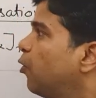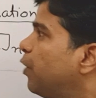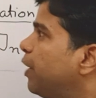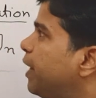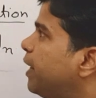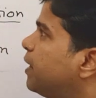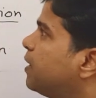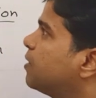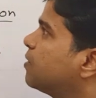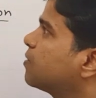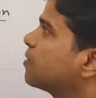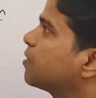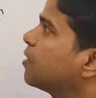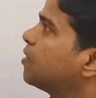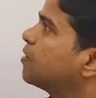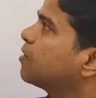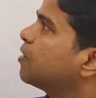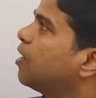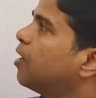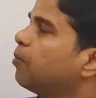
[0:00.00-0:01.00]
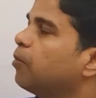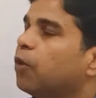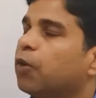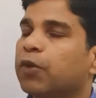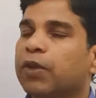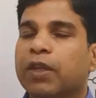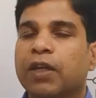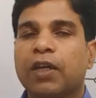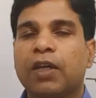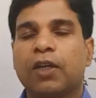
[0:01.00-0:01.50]
discuss
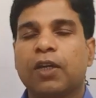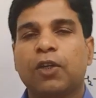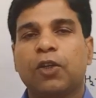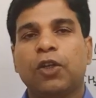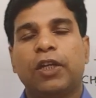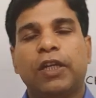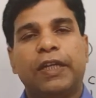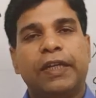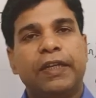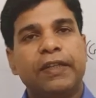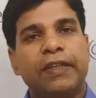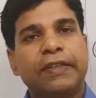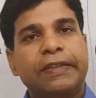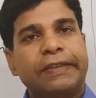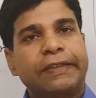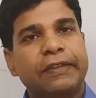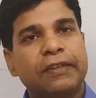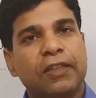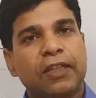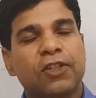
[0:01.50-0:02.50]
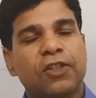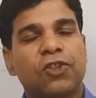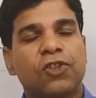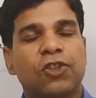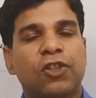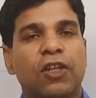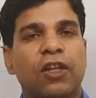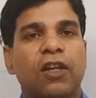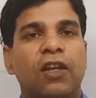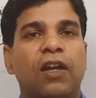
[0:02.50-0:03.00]
about the
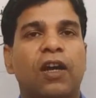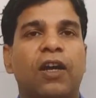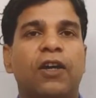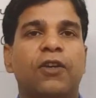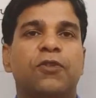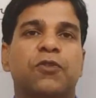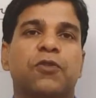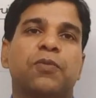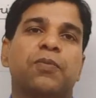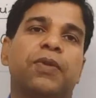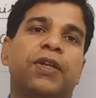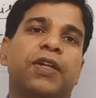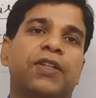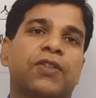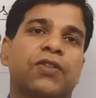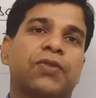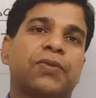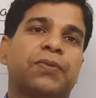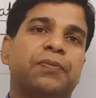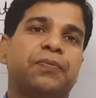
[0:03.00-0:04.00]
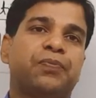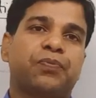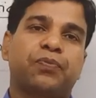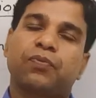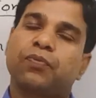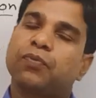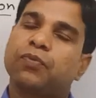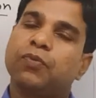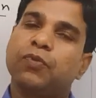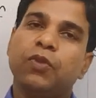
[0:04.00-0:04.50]
structural isomerism
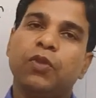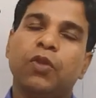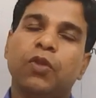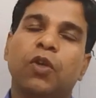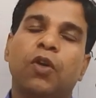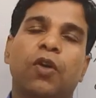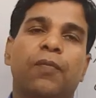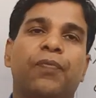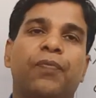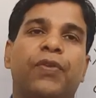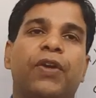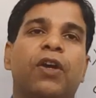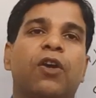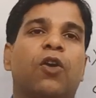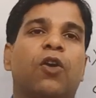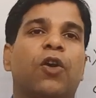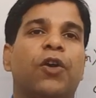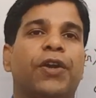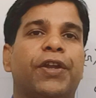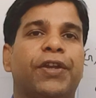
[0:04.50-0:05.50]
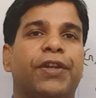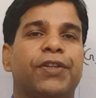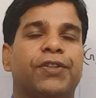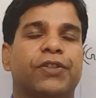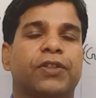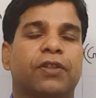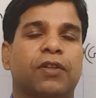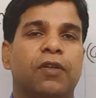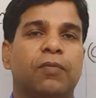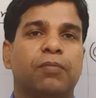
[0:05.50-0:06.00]
of the
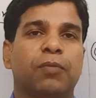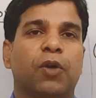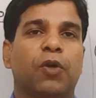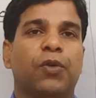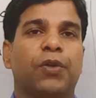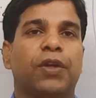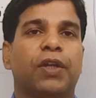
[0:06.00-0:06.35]
coordination compound.